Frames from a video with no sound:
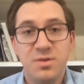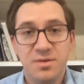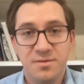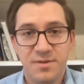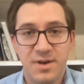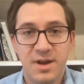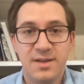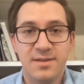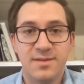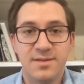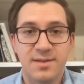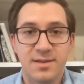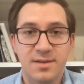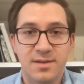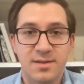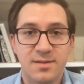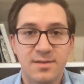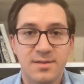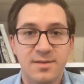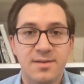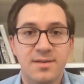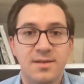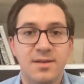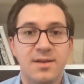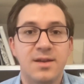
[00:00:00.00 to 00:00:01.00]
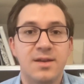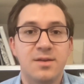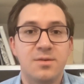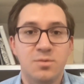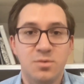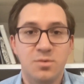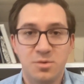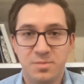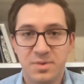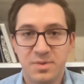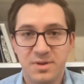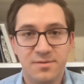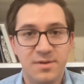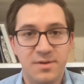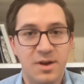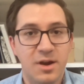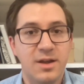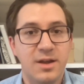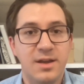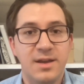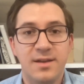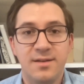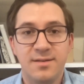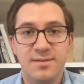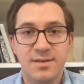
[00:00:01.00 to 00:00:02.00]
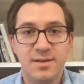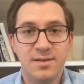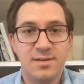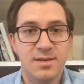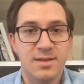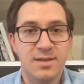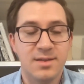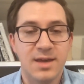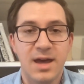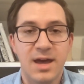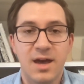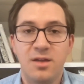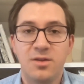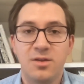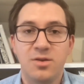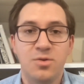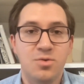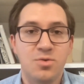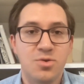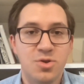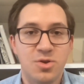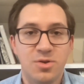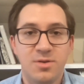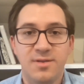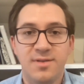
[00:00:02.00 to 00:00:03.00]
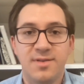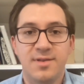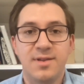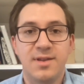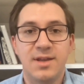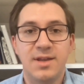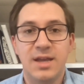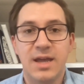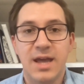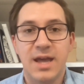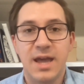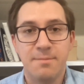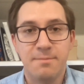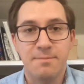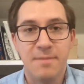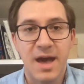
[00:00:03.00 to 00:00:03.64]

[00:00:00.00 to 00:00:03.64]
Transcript: devices, it will be very easy to tell. You should see a